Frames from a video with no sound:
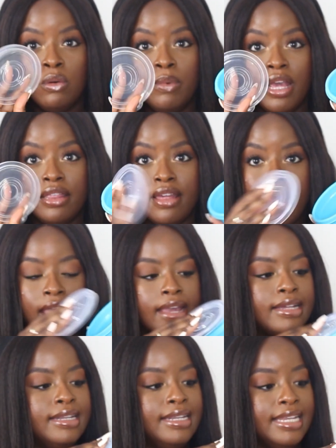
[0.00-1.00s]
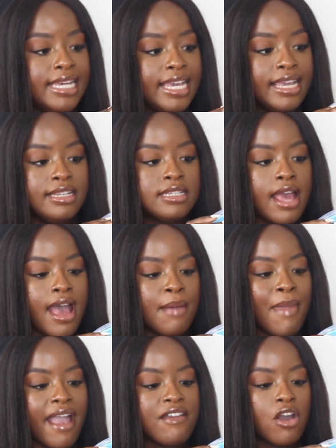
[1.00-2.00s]
lid.
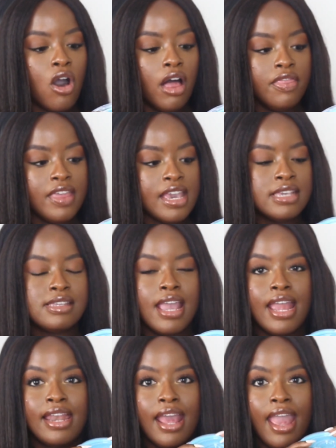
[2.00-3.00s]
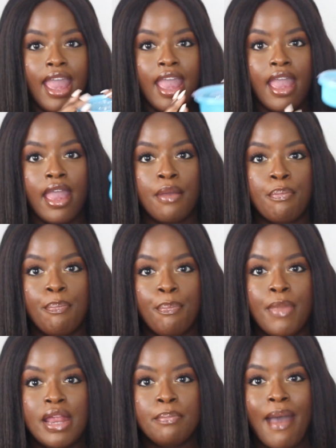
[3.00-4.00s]
I got these
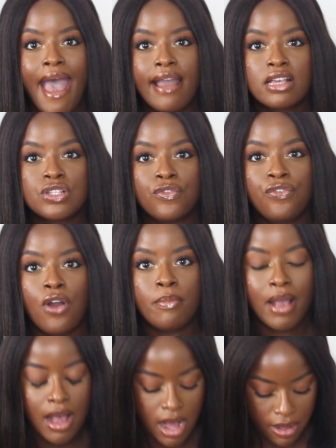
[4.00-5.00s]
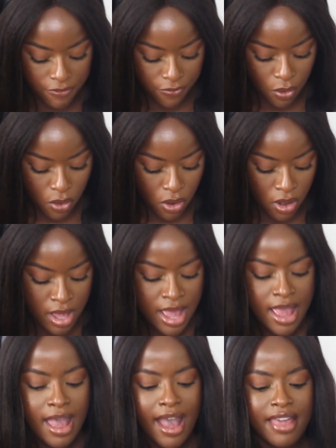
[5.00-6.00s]
in packs from Carrefour.
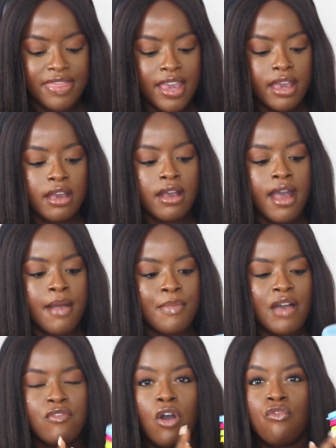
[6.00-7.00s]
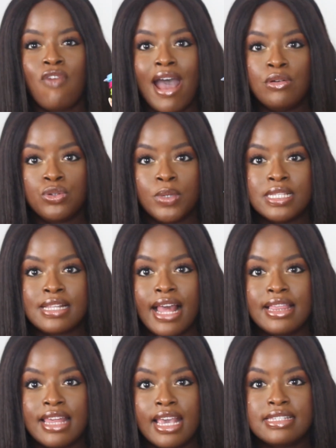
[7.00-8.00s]
I think I've got round ones
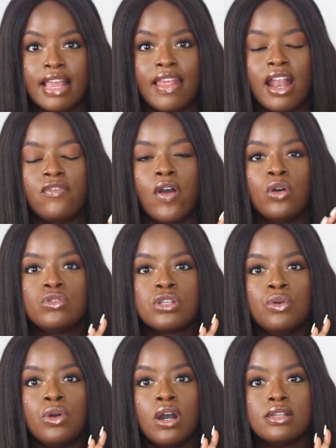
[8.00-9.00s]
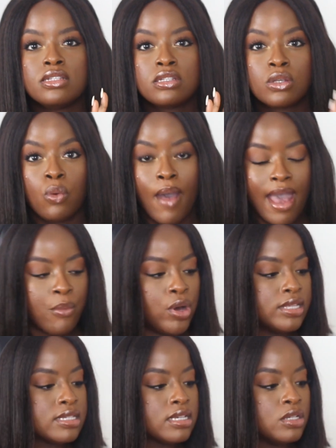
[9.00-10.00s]
like this, and then I've also got square
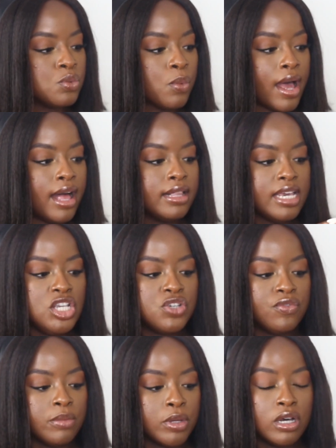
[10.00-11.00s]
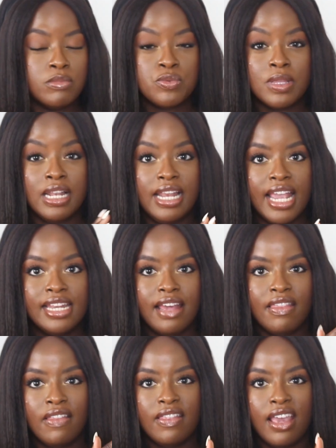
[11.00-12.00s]
ones as well. Each of them comes with a lid,
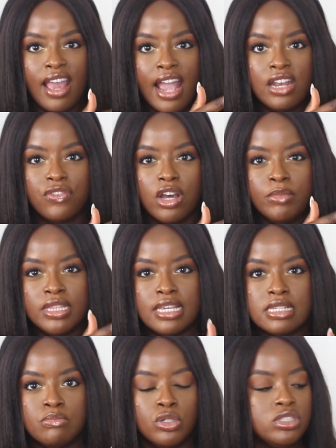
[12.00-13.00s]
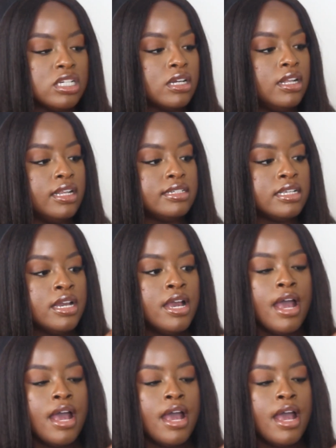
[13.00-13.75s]
and then they kind of come in these multicolored